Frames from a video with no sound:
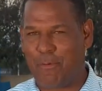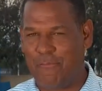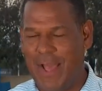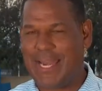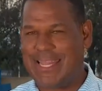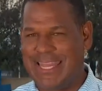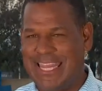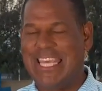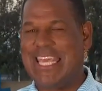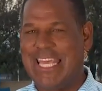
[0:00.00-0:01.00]
it
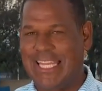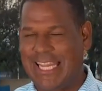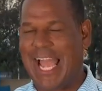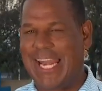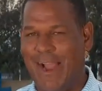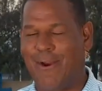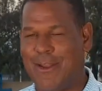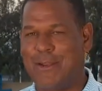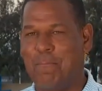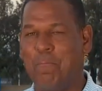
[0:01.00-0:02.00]
provided the
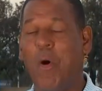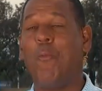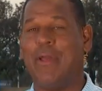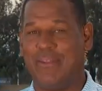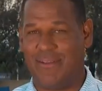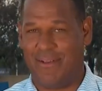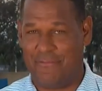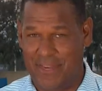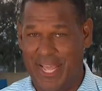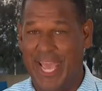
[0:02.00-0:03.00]
lighthearted moment
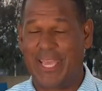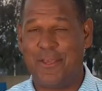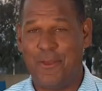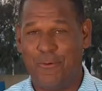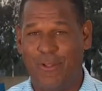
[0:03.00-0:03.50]
of the day.